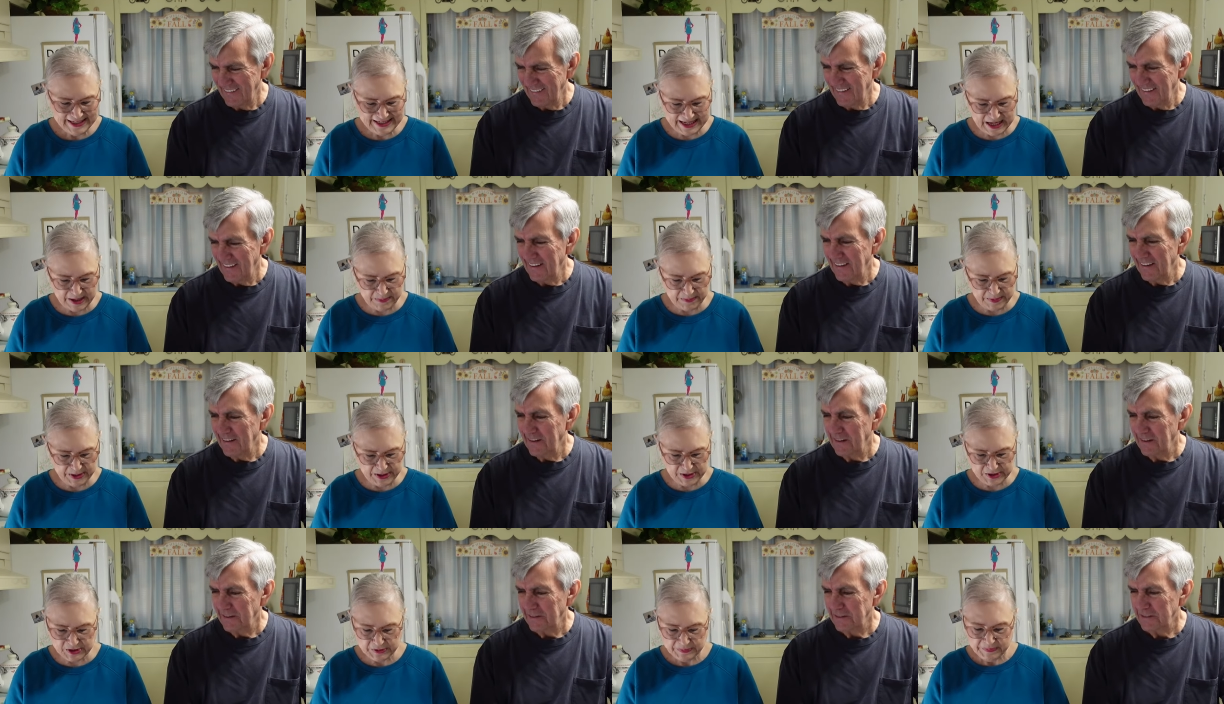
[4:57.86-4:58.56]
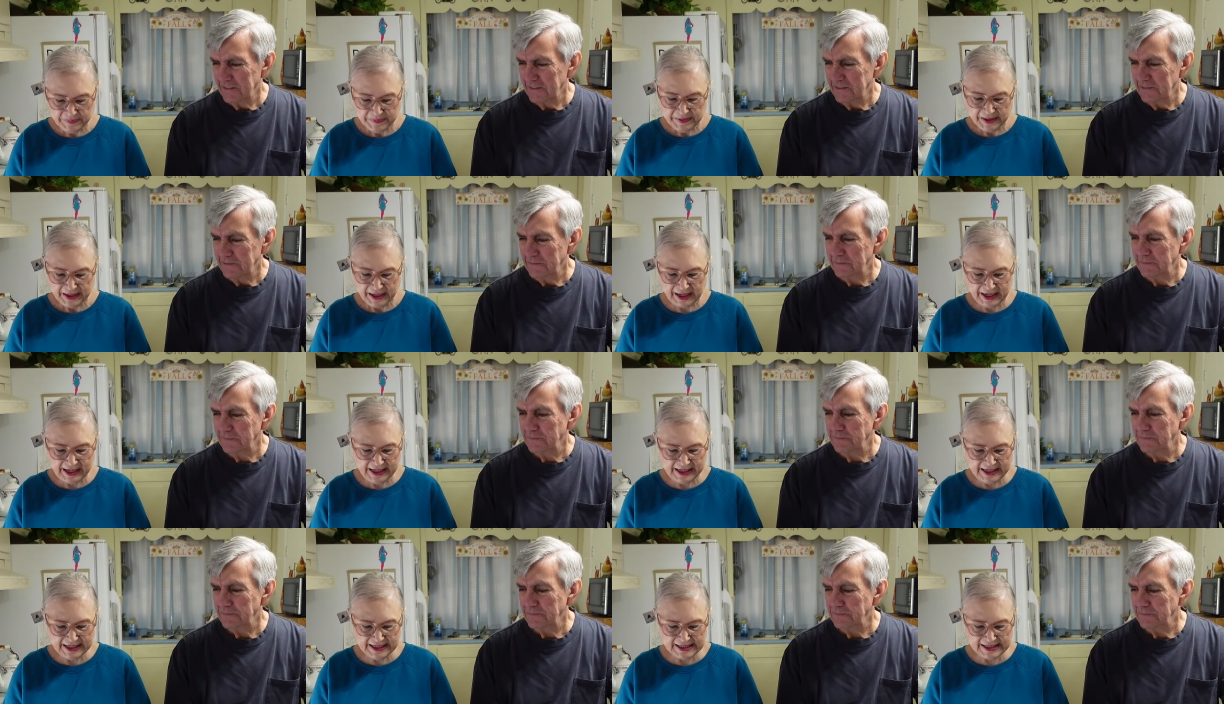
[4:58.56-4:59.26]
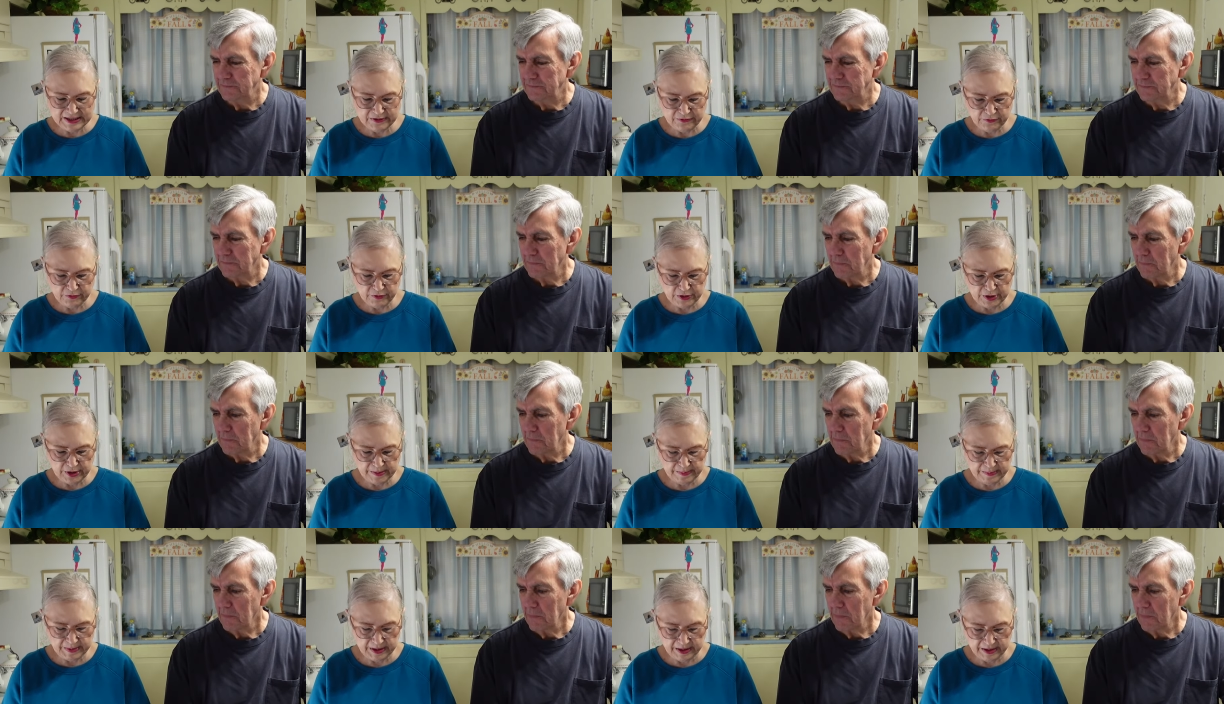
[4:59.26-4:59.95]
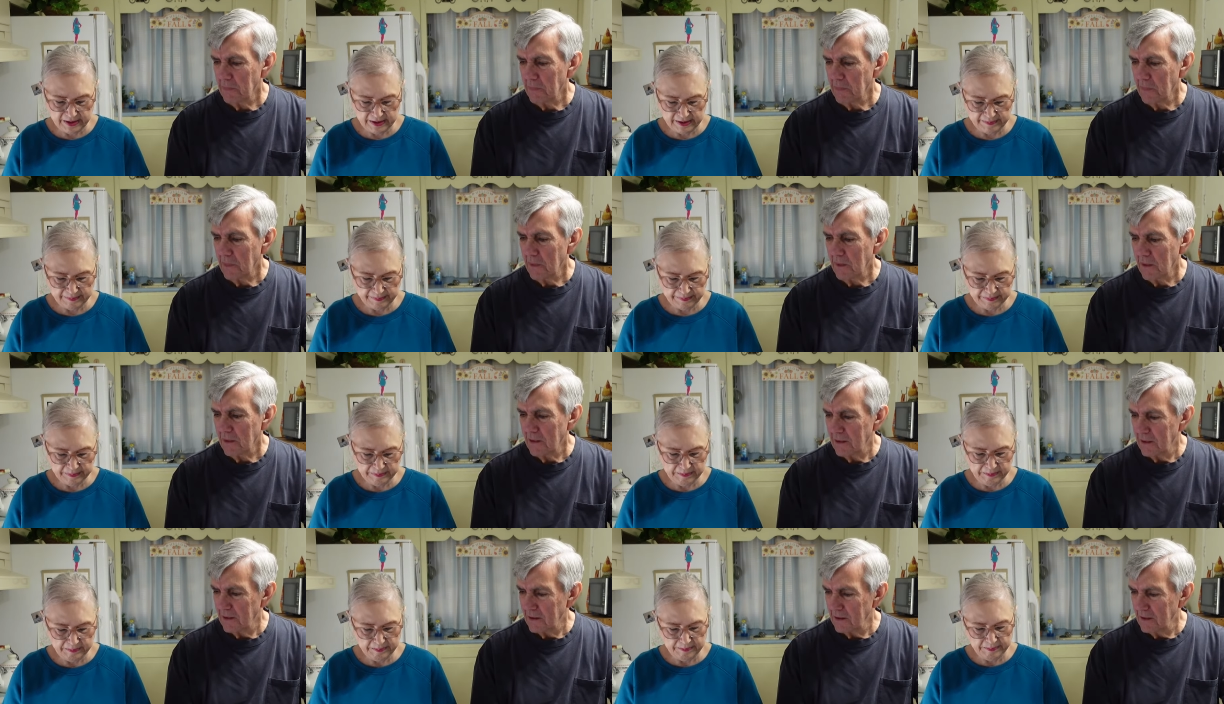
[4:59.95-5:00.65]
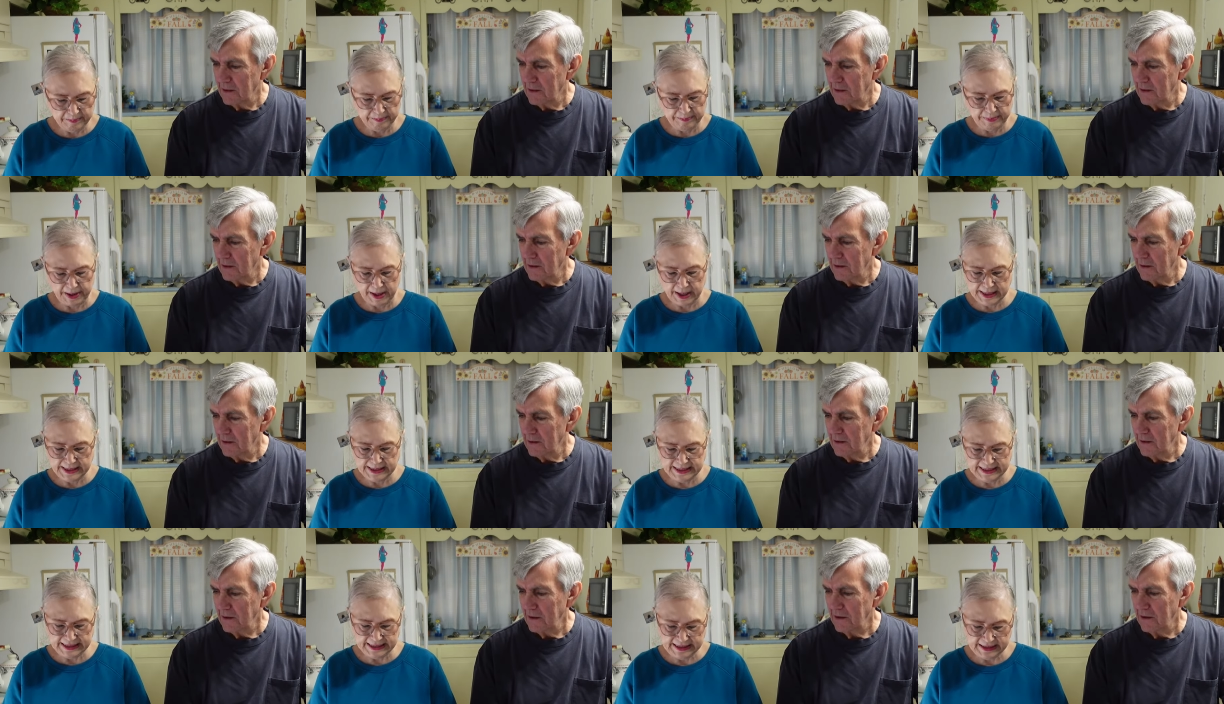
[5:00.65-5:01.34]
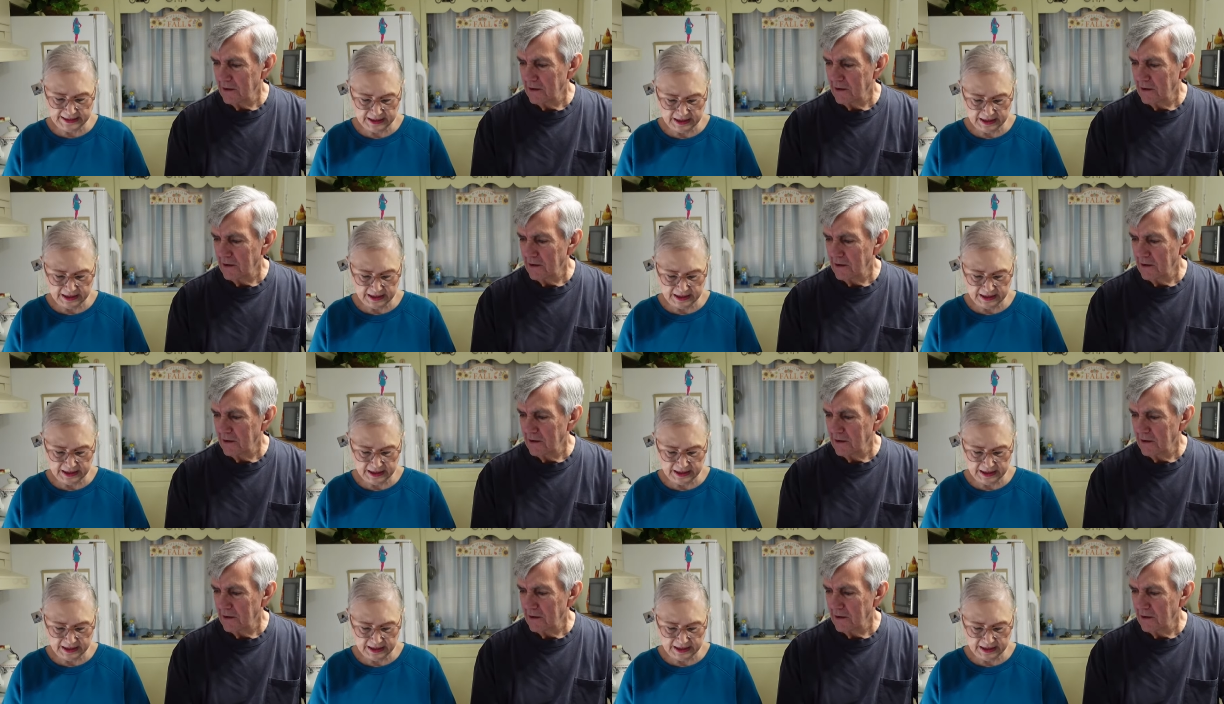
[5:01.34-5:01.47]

Speaker 1: so much and it's from um, Bondi